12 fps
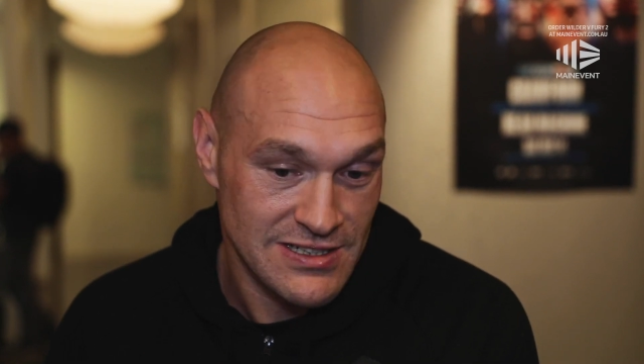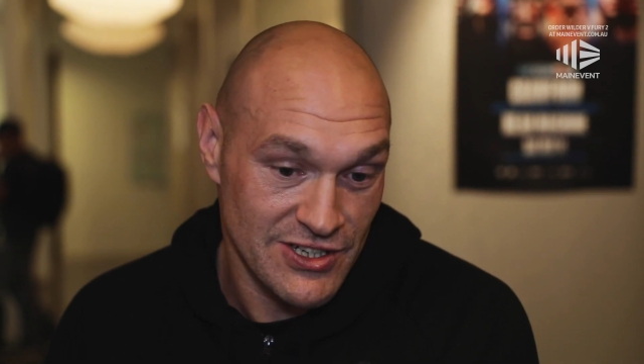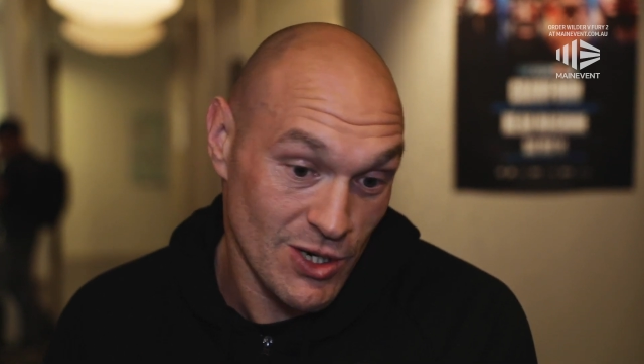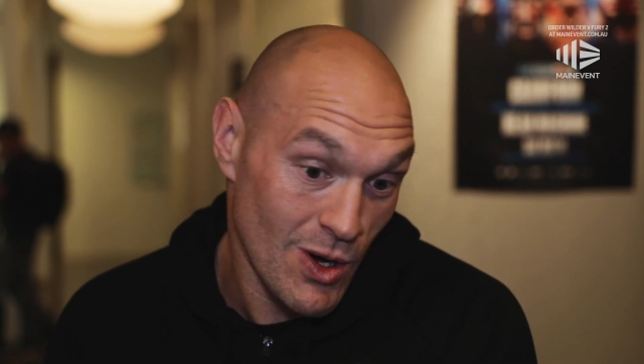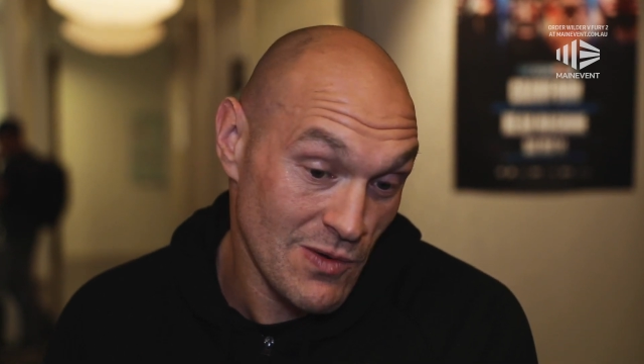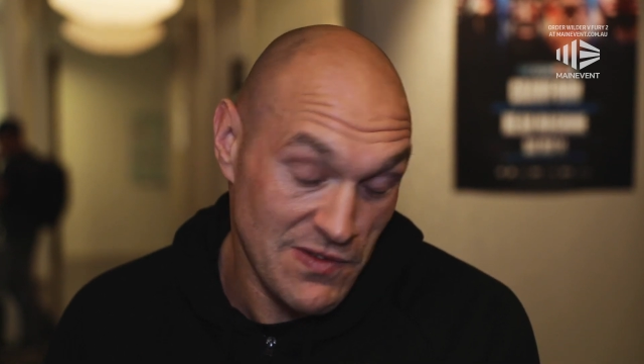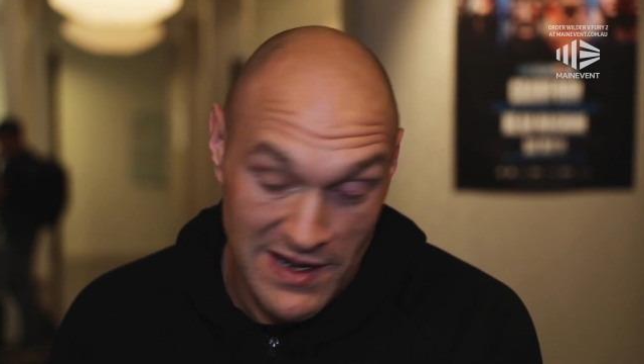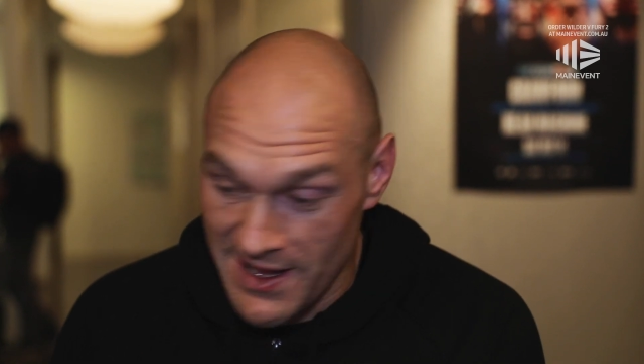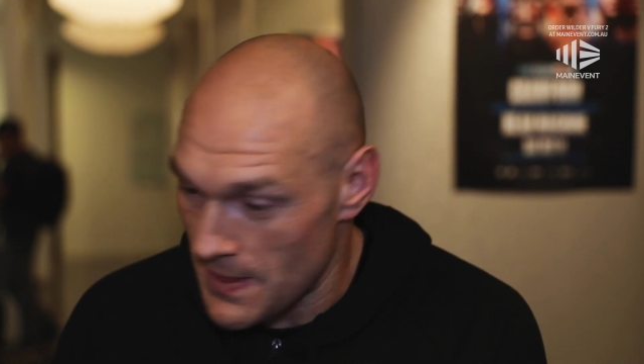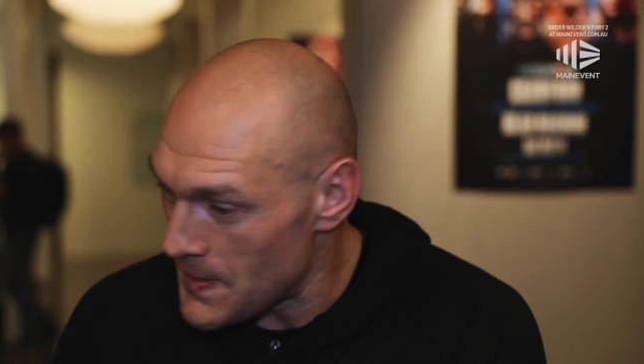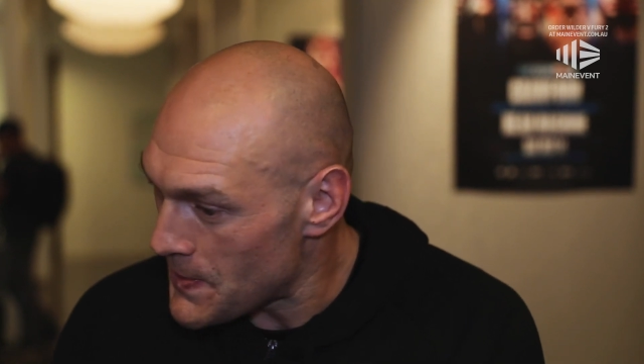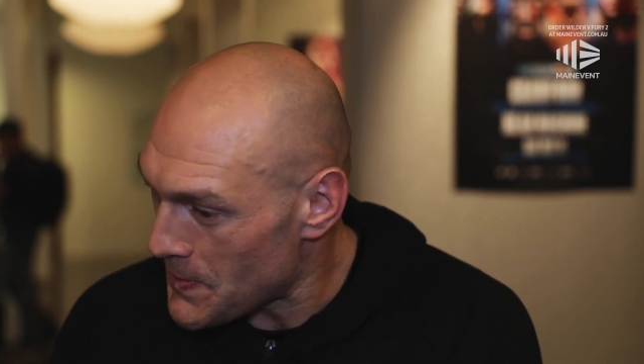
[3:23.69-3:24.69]
You know,
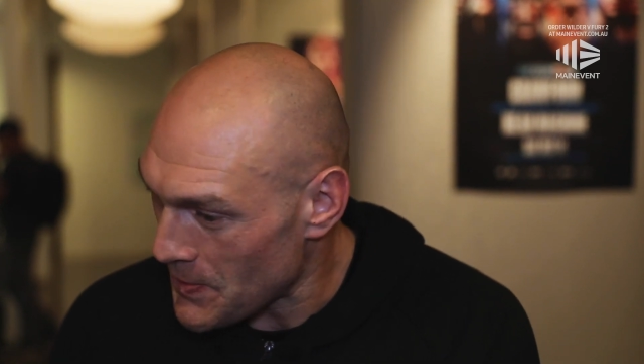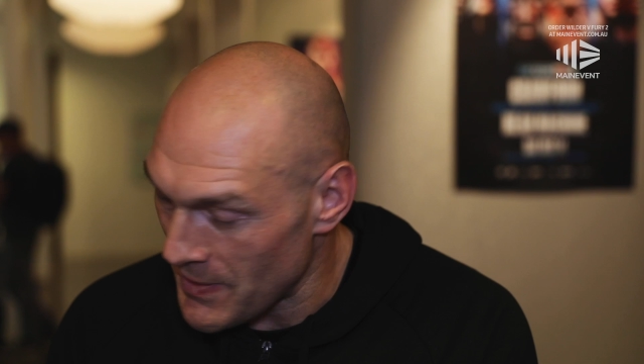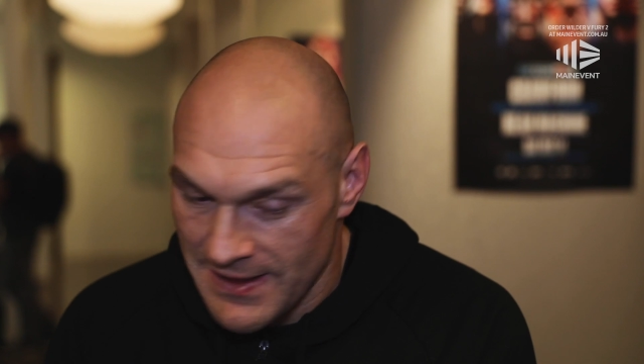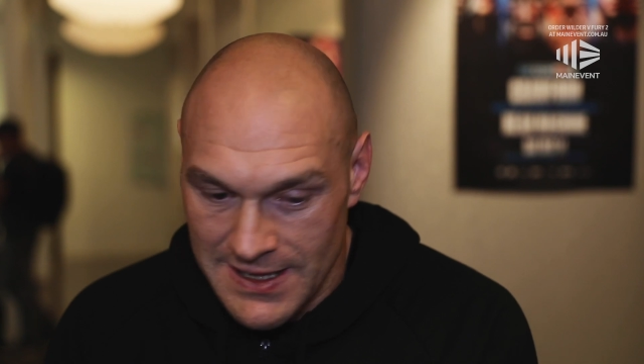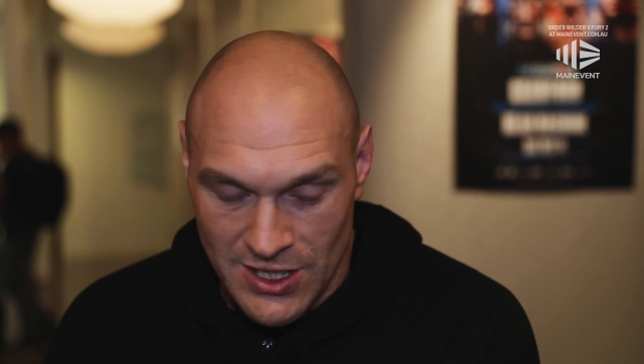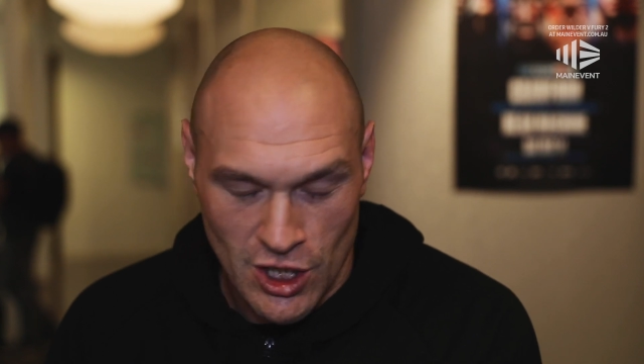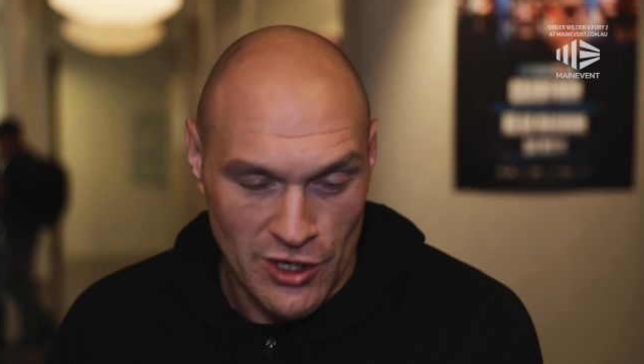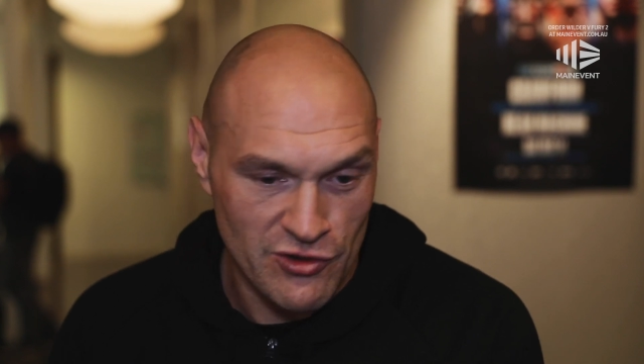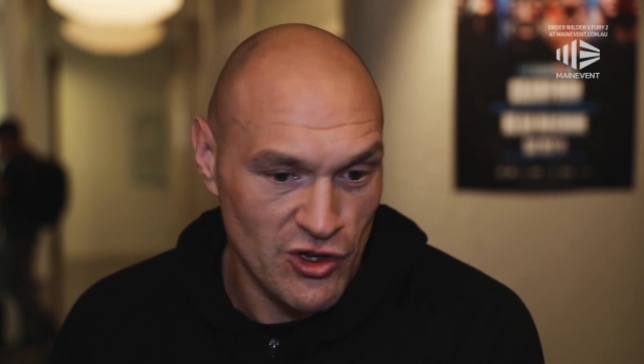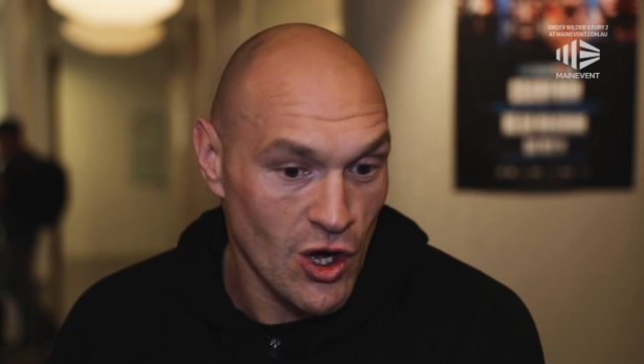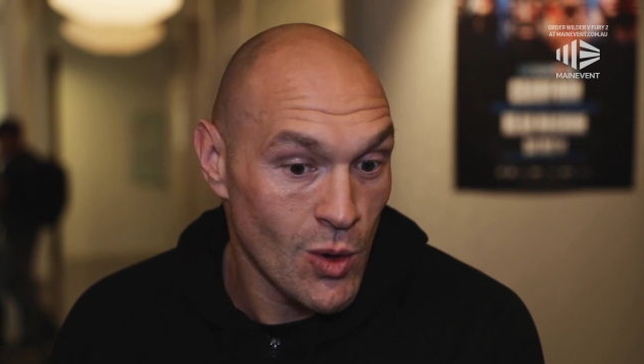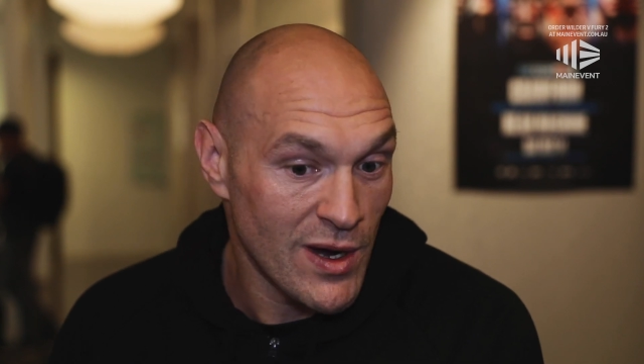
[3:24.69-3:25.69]
hopefully, God
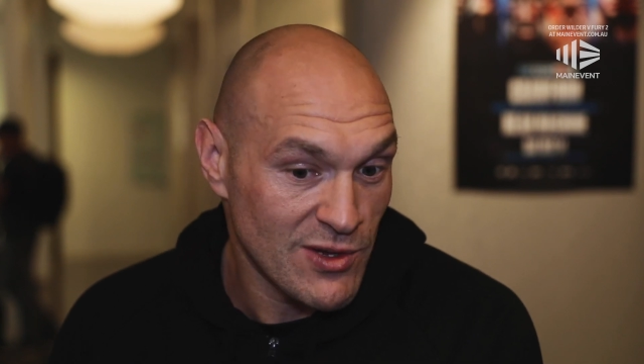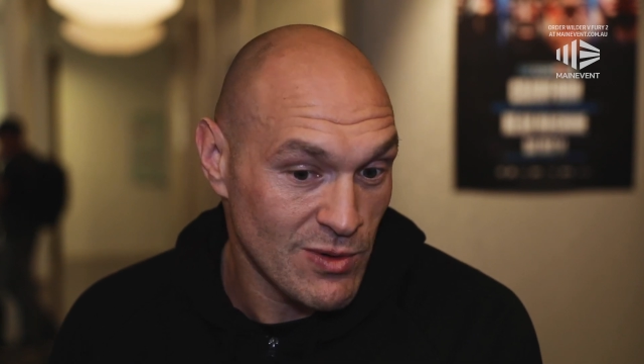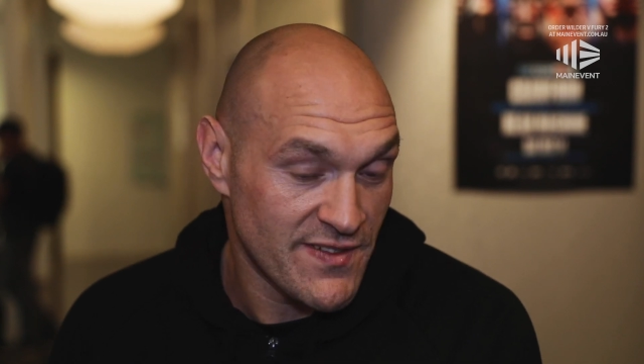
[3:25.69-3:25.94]
is always